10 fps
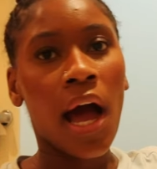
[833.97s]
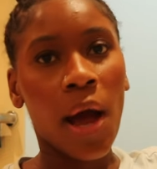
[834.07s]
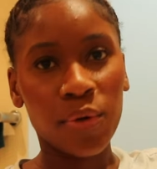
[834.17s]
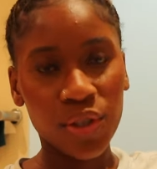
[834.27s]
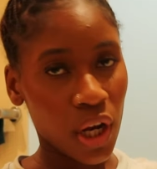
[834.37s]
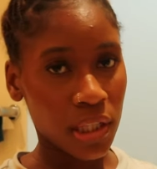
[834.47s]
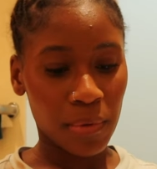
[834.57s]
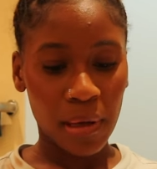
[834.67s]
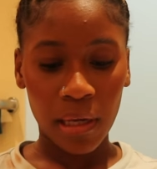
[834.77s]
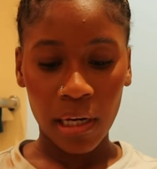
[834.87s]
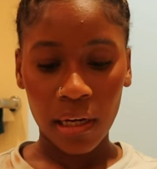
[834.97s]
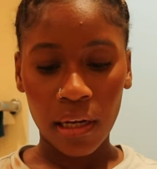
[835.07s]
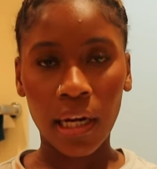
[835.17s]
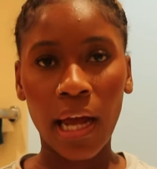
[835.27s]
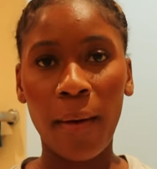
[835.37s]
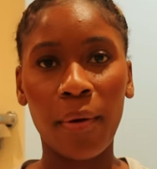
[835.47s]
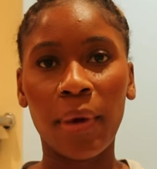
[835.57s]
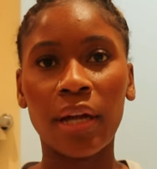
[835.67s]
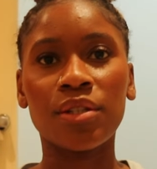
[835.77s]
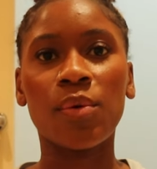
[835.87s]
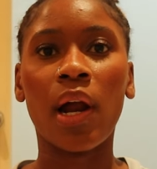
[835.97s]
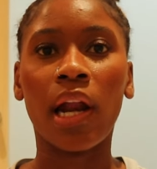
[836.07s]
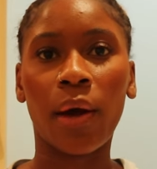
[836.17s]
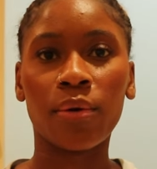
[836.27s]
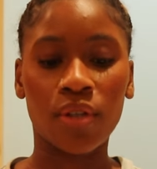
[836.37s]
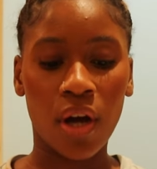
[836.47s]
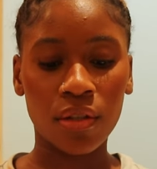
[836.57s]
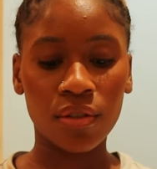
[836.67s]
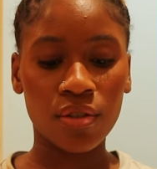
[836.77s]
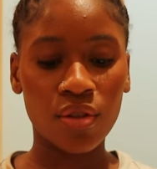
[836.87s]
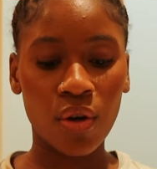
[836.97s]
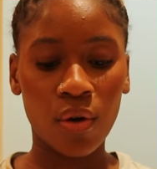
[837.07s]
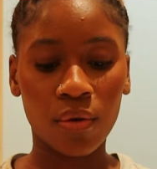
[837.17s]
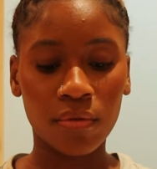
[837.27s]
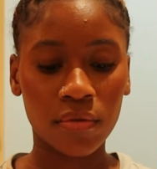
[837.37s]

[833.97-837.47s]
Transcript: i was charging my camera battery while i was gone so